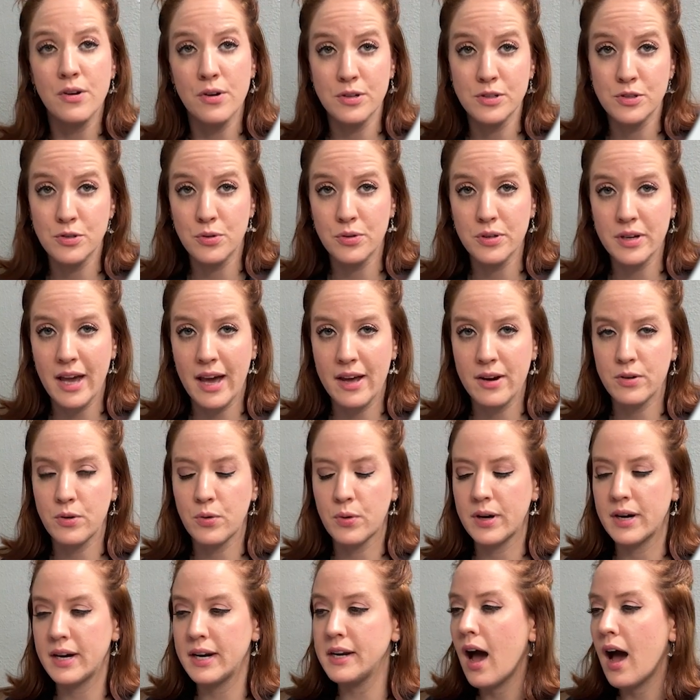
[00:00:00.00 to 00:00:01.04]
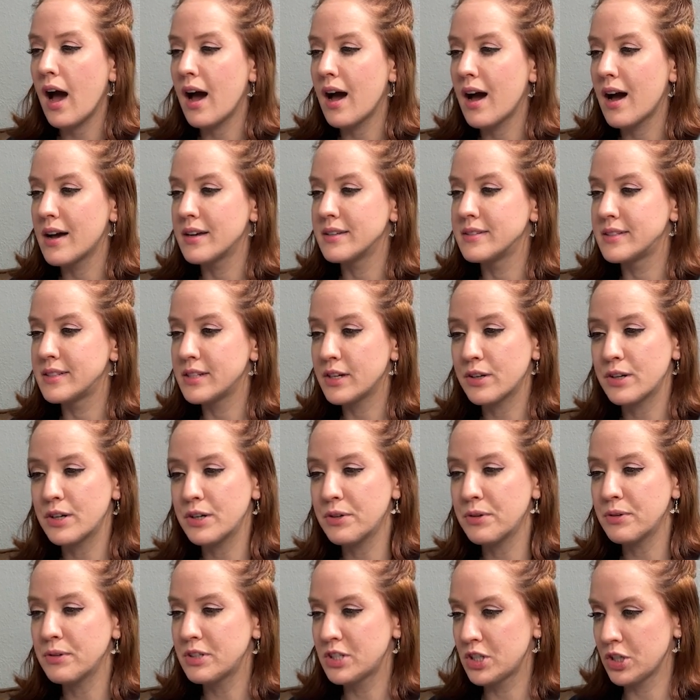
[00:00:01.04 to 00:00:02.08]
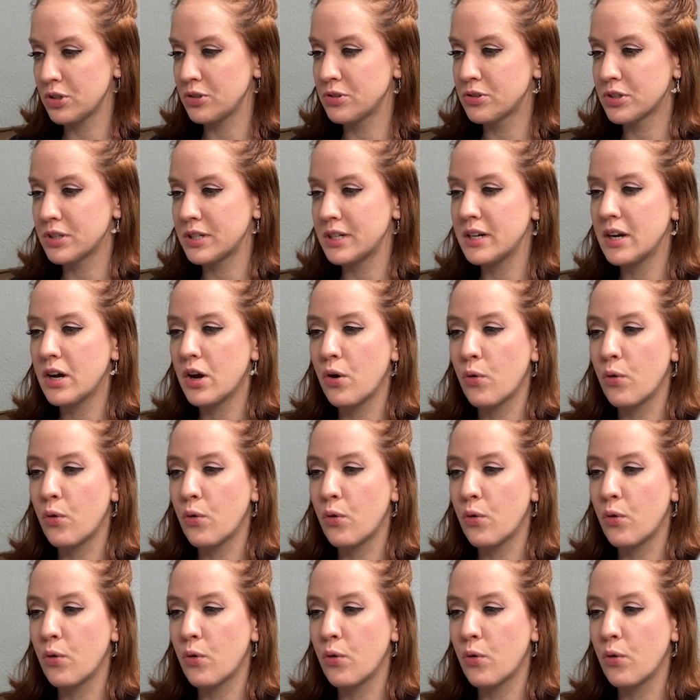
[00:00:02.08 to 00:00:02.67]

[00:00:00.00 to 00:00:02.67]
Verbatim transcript: adult category, uh, zero children,